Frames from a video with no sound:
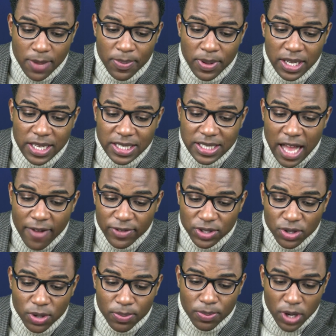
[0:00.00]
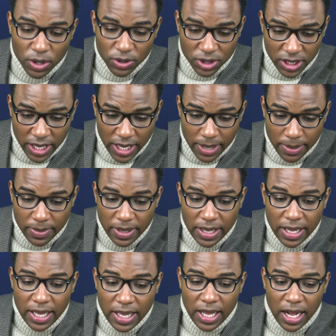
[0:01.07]
A police officer approached him,
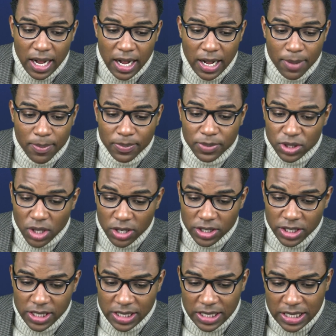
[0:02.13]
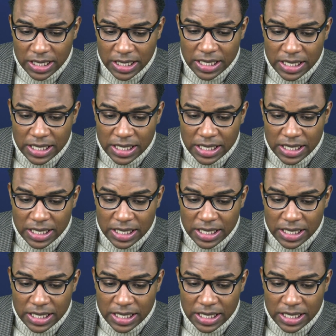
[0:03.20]
Sergeant